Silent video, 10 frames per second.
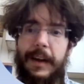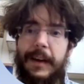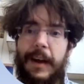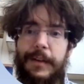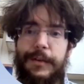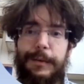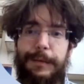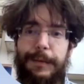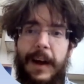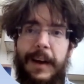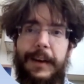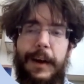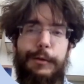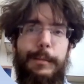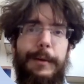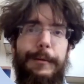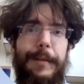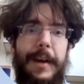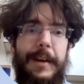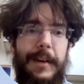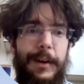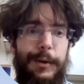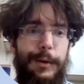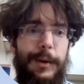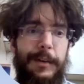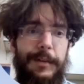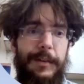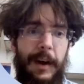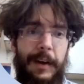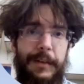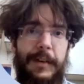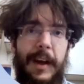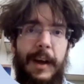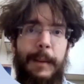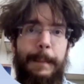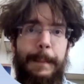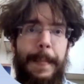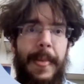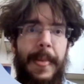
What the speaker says: does the Flying Dutchman fit into this scheme?